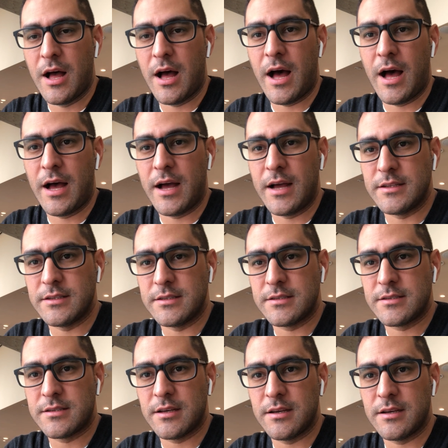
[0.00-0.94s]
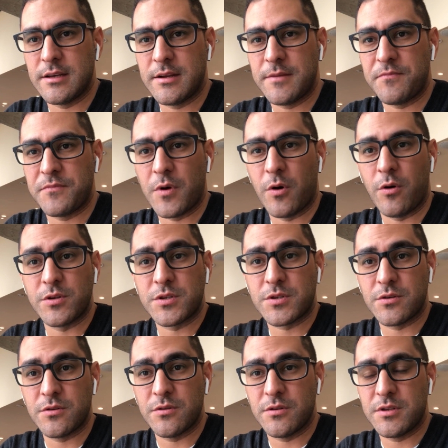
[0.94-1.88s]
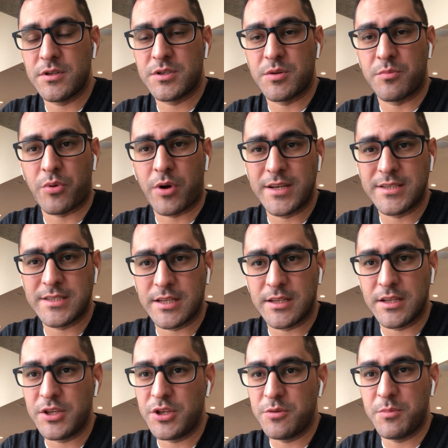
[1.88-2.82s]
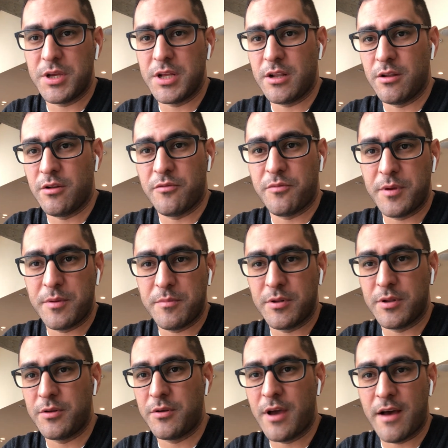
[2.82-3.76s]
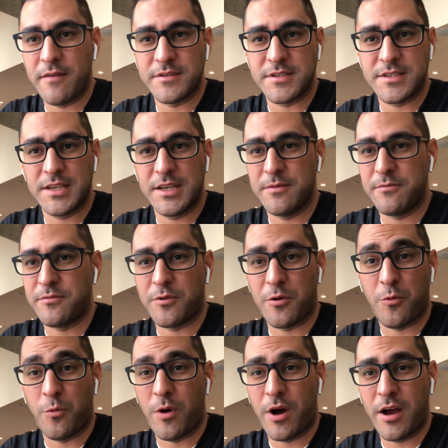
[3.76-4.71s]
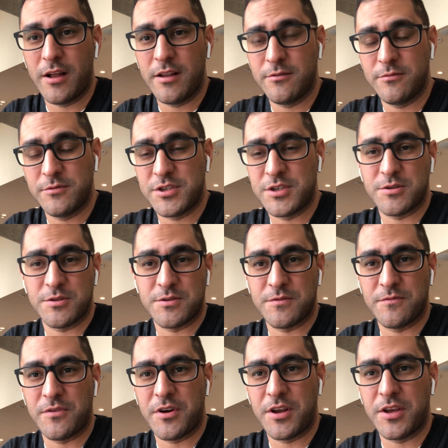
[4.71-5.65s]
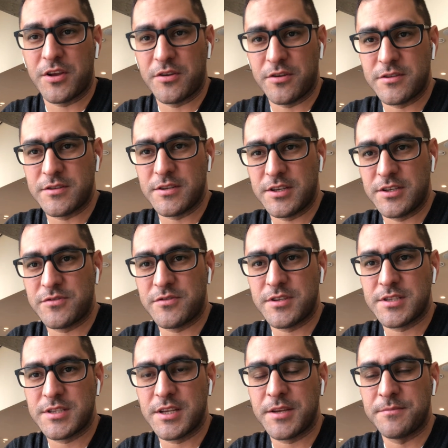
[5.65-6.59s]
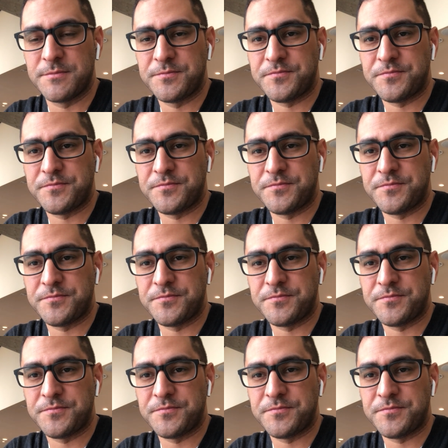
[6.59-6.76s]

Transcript: And also, surprisingly, you meet a lot of people you haven't seen them for a while, which is also very good and interesting.